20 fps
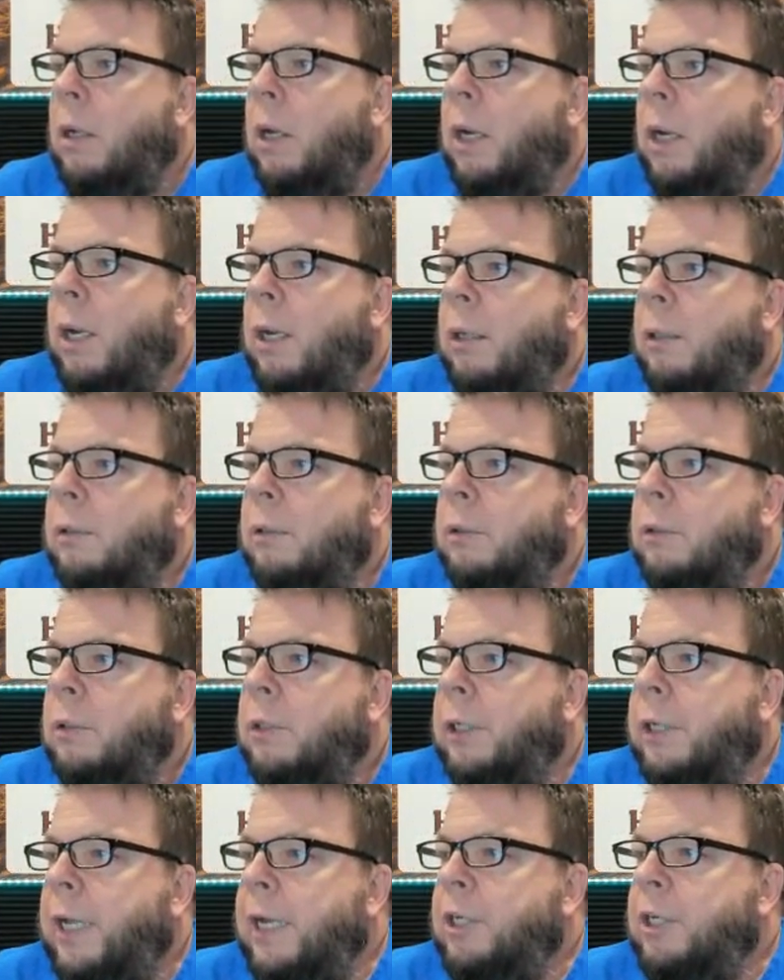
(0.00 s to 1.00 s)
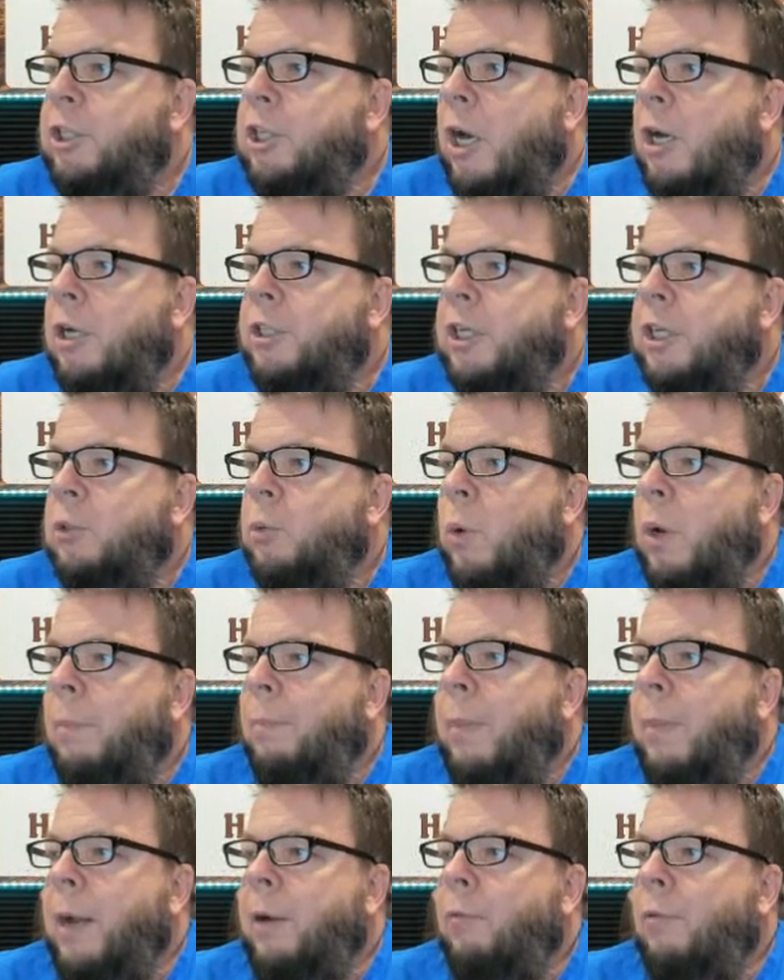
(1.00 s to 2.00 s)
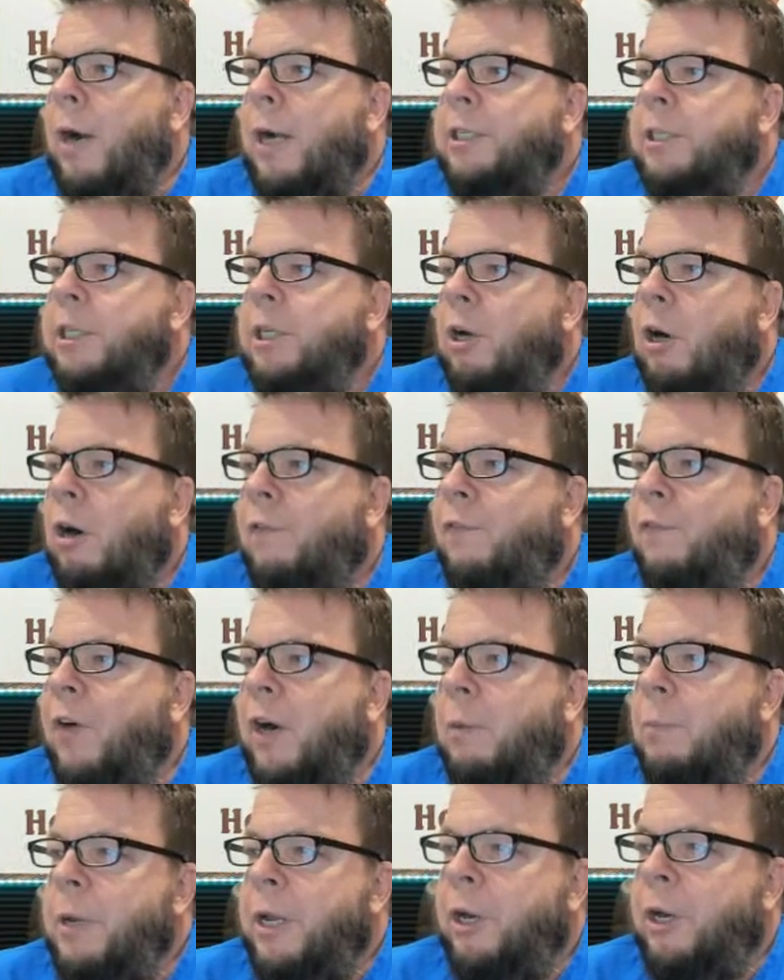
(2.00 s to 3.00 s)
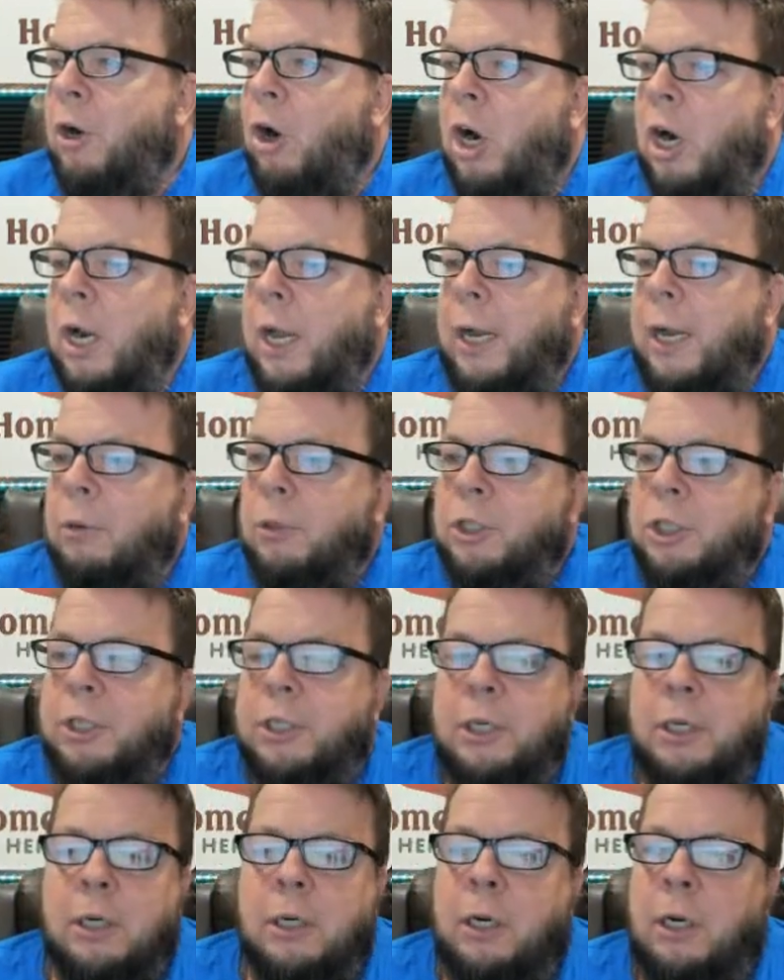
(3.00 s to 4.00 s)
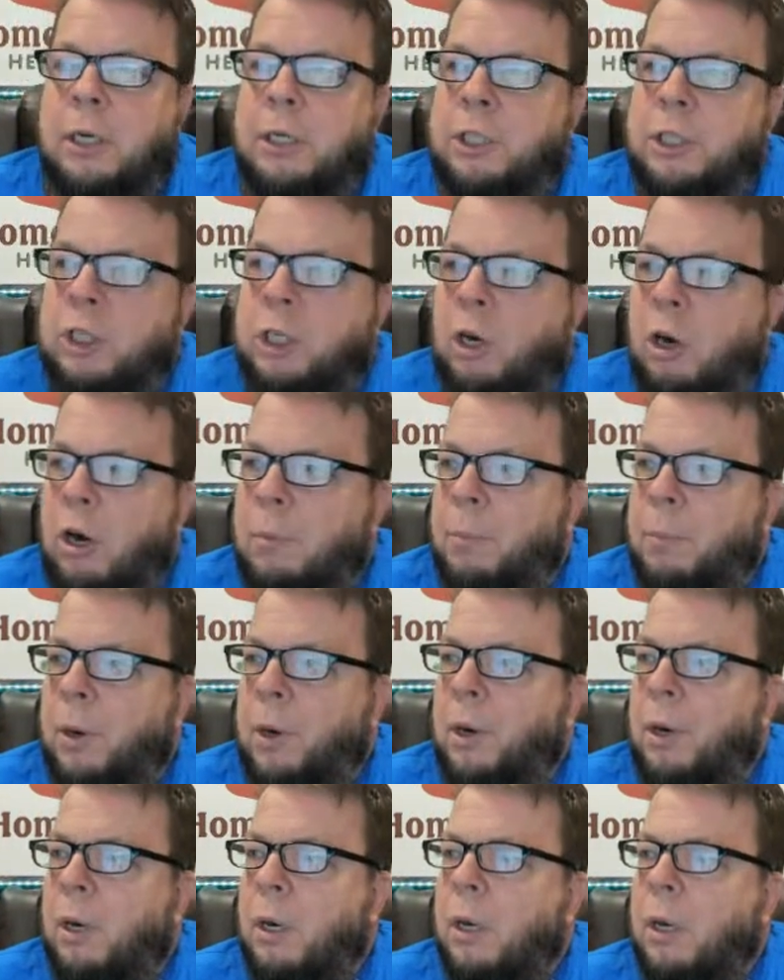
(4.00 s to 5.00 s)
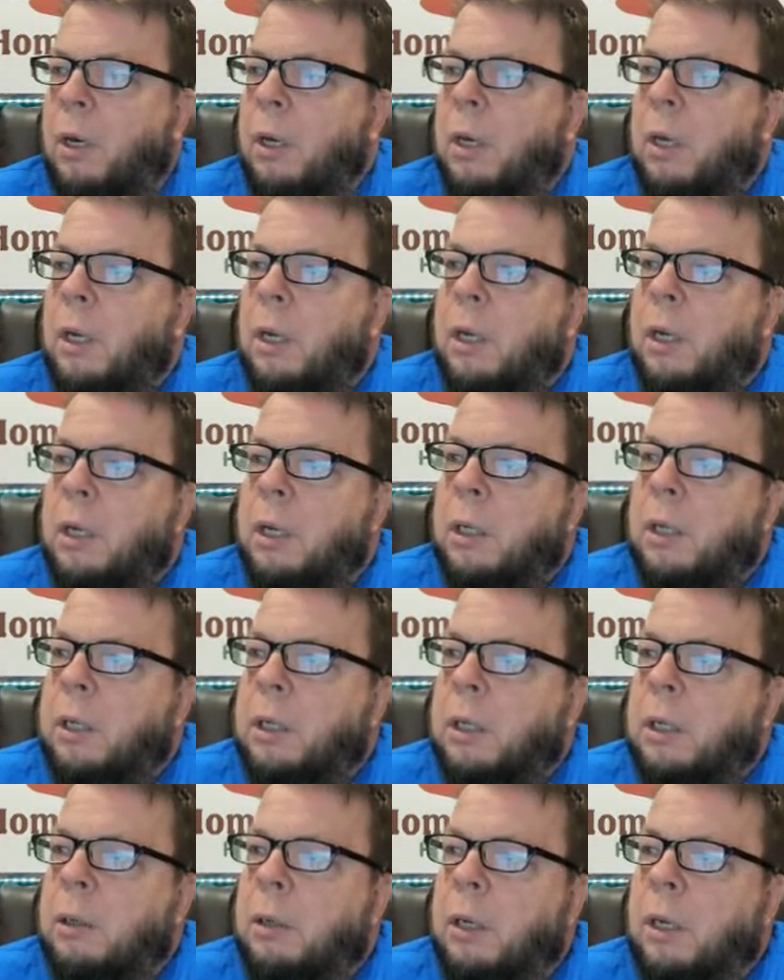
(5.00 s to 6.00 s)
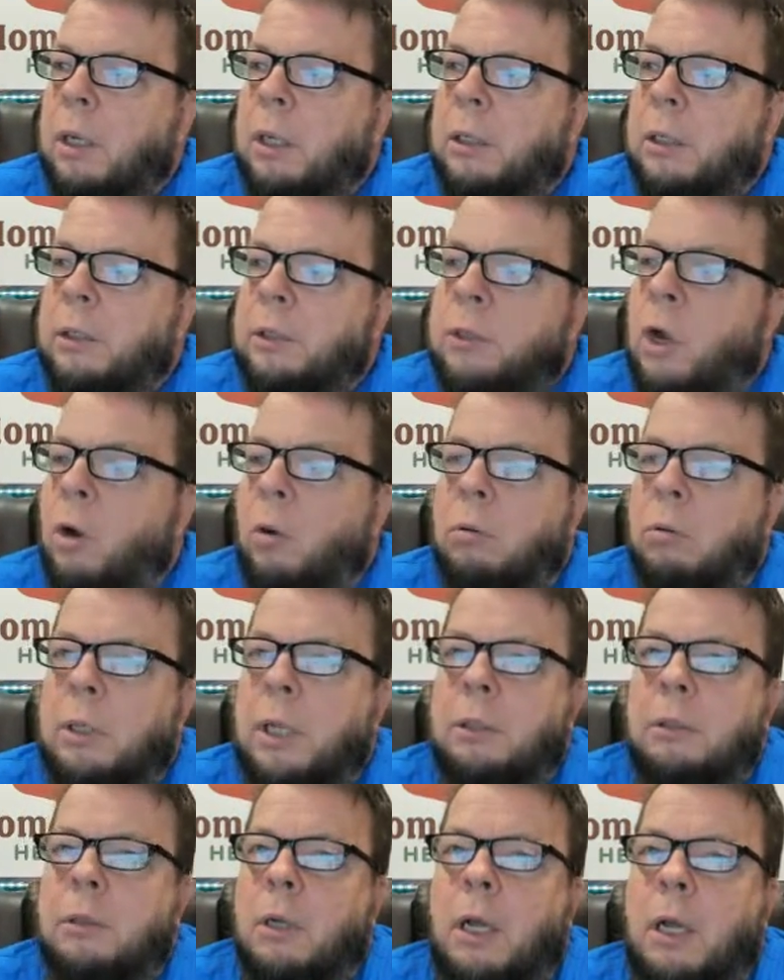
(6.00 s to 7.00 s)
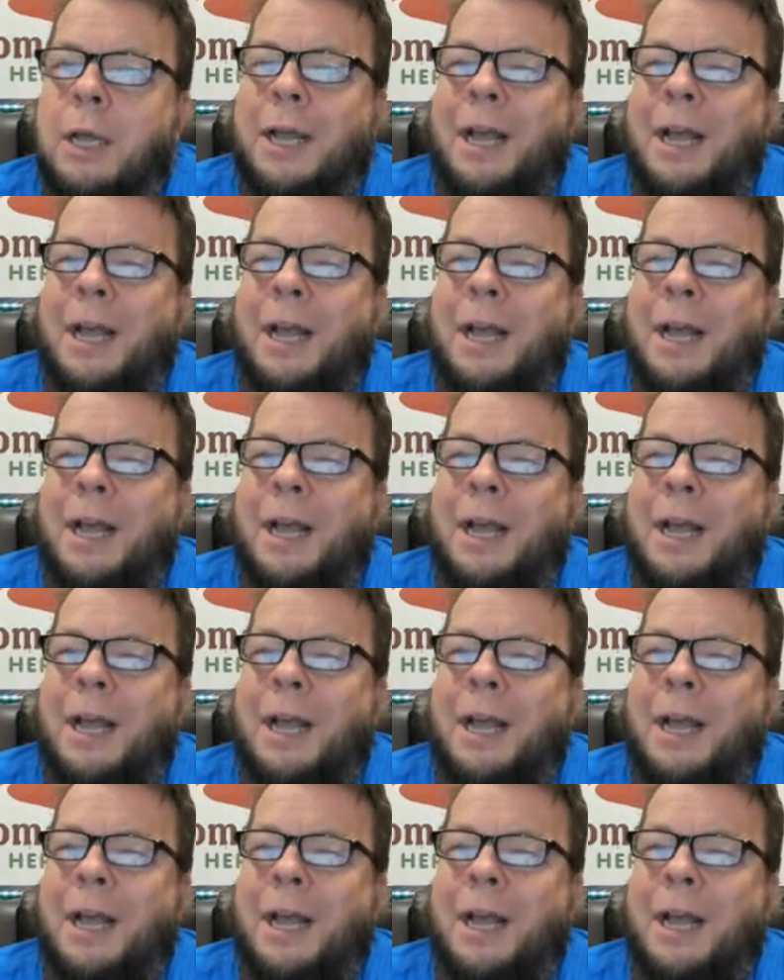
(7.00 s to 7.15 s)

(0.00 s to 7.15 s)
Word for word: Uh, the King's Daughter says, "What might rising heart fire be in our language? It, is it heartburn? Uh, no, that